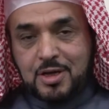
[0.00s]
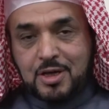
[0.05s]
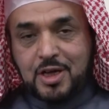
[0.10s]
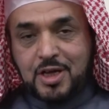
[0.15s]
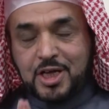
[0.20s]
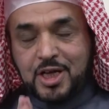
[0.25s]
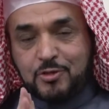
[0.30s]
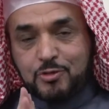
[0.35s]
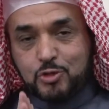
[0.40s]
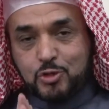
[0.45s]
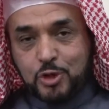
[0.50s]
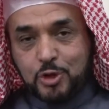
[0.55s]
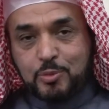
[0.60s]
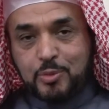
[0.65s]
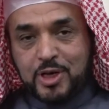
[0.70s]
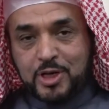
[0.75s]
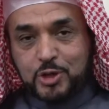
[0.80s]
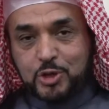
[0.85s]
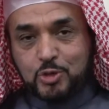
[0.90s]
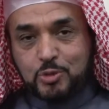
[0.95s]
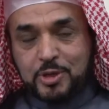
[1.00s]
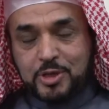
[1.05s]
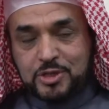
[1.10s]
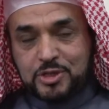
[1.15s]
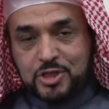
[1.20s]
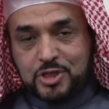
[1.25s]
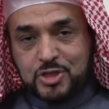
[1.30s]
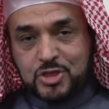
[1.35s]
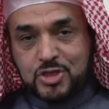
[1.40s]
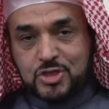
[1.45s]
I have to remind you, my
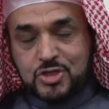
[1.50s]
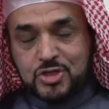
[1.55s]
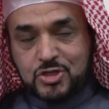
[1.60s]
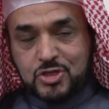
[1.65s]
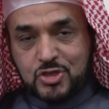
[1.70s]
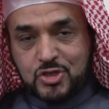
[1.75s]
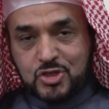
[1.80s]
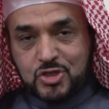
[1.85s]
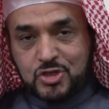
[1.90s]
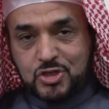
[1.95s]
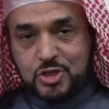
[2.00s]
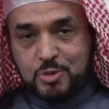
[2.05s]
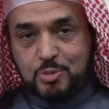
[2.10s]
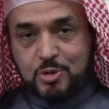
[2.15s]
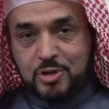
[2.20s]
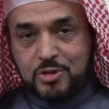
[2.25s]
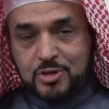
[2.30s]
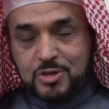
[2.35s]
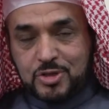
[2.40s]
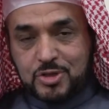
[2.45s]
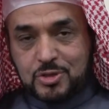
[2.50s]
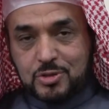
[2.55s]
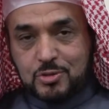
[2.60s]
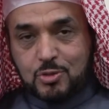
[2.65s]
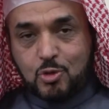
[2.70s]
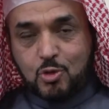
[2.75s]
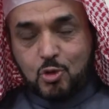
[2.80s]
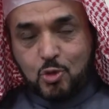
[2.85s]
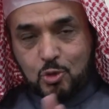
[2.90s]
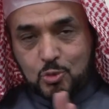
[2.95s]
dear sisters and dear brothers,
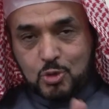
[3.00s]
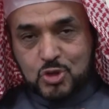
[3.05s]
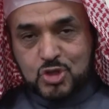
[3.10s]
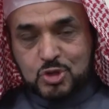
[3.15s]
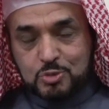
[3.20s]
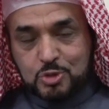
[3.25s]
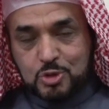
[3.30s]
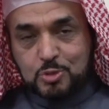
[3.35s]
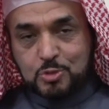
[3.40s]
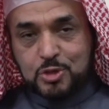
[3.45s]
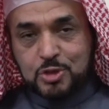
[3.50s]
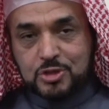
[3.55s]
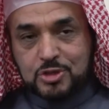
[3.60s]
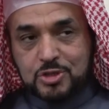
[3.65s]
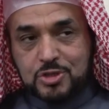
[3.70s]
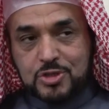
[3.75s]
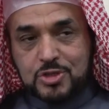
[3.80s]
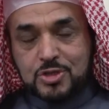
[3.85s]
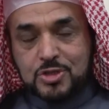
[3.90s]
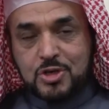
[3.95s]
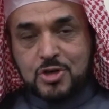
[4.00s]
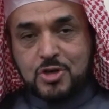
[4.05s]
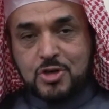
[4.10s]
all Muslim communities,